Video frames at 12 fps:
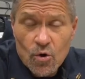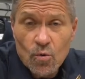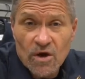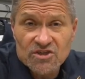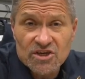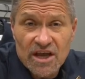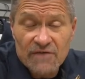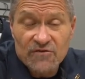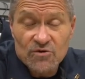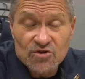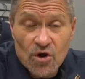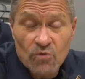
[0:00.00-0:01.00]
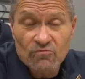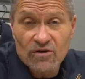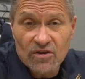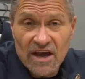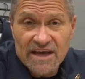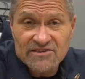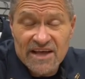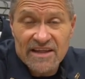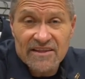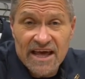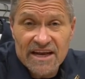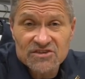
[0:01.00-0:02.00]
which, if you don't realize
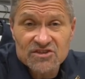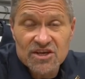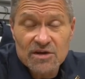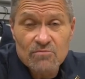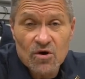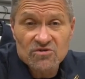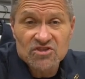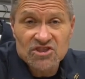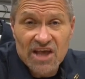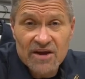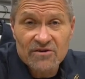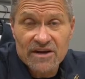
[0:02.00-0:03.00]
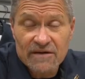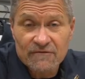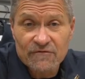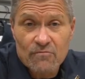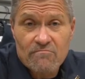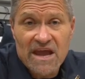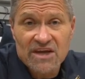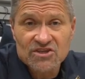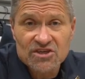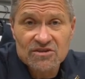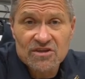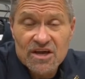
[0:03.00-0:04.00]
that, that is the most sacred
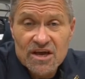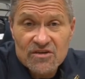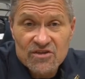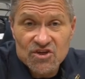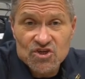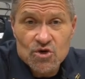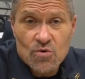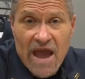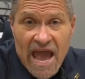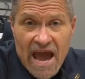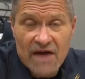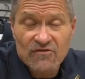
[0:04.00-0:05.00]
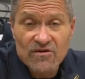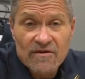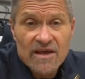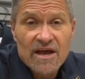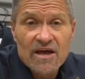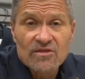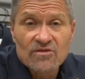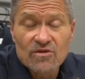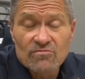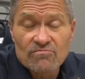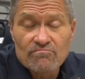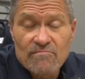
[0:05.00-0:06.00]
information that you have.
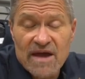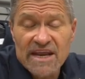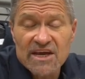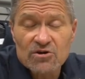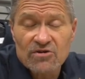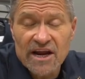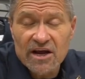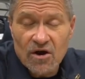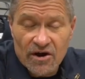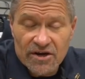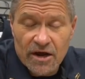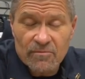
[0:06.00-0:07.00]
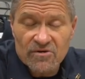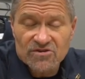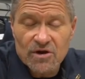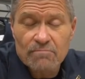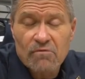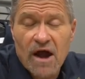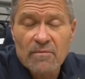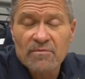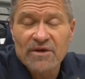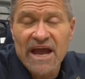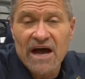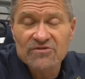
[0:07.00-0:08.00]
Many credit card numbers are
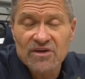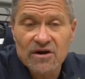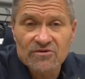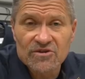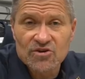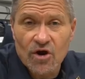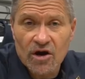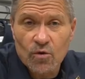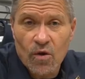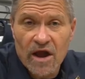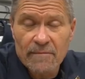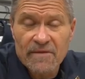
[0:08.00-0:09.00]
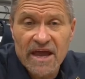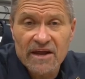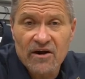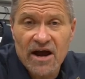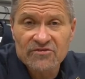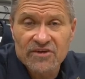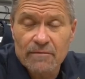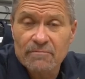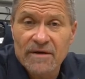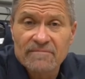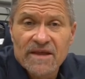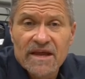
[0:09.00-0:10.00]
probably out there in the dark web and are out there,
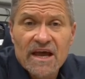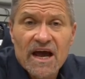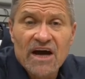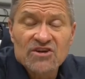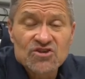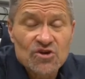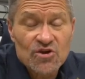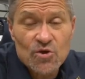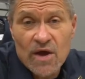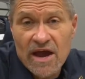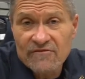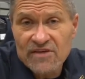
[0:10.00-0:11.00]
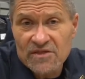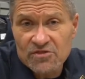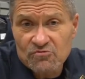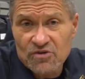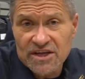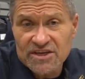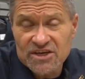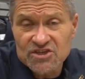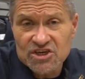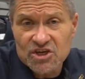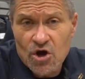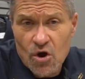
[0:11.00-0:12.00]
but until you have that
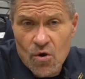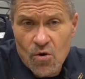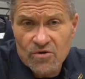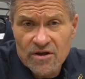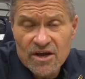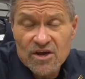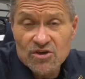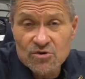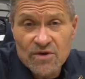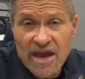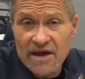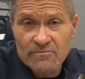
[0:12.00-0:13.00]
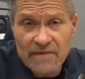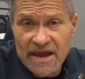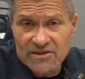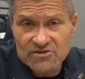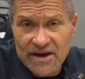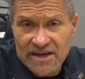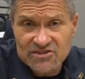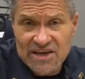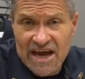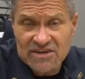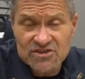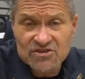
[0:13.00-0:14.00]
3-digit code, you can't make
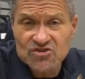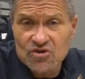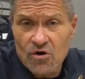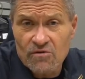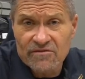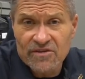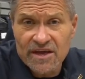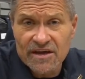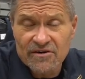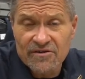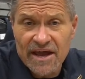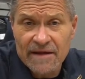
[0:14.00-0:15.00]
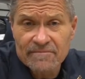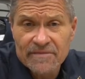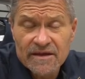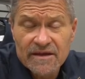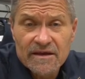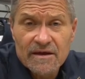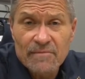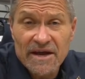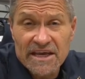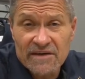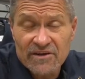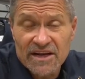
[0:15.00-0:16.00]
transactions over the internet. by
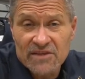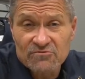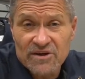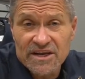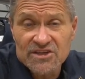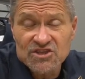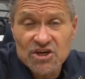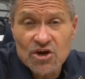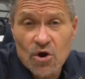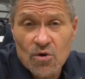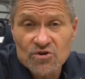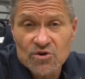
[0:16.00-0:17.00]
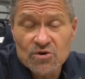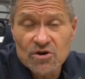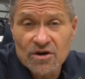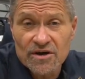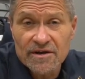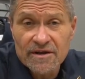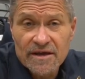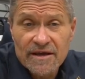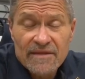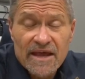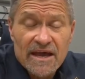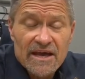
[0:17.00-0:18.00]
giving that 3-digit code, you could.
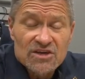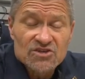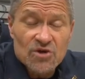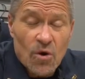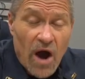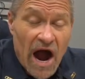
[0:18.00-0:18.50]
So